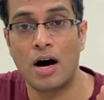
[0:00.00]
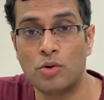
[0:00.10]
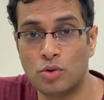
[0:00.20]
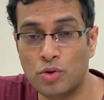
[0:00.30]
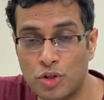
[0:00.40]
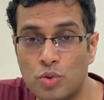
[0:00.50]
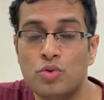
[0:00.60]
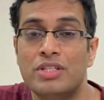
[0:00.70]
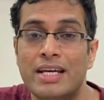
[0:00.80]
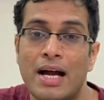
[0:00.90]
how to
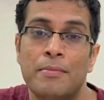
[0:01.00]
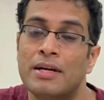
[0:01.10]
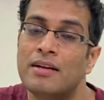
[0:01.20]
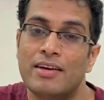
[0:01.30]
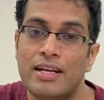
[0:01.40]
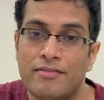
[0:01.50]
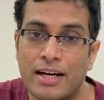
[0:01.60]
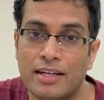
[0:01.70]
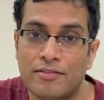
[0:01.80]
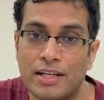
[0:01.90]
use the capital very
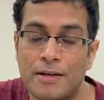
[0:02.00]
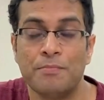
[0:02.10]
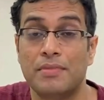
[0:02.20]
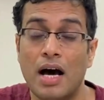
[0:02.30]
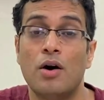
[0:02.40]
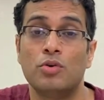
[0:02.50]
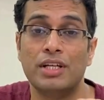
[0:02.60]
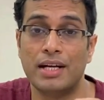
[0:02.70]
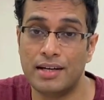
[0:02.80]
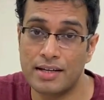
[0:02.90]
effectively. Now,
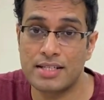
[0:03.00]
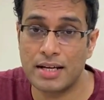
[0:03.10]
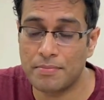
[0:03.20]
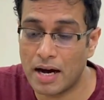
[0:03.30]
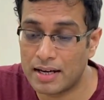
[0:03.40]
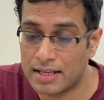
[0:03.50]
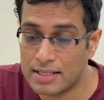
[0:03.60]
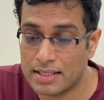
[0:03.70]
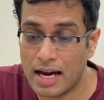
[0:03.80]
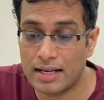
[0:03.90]
the interesting part
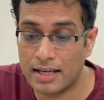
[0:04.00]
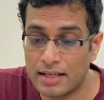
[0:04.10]
is that